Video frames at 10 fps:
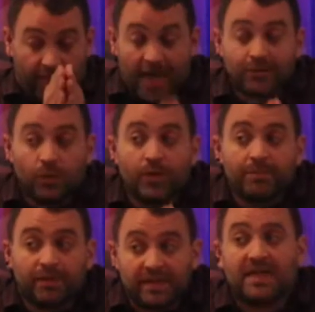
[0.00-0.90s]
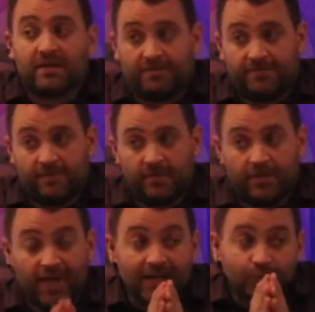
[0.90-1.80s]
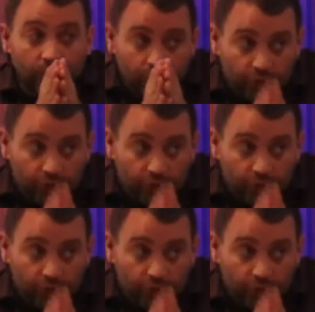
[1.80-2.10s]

That's what we believe. That's what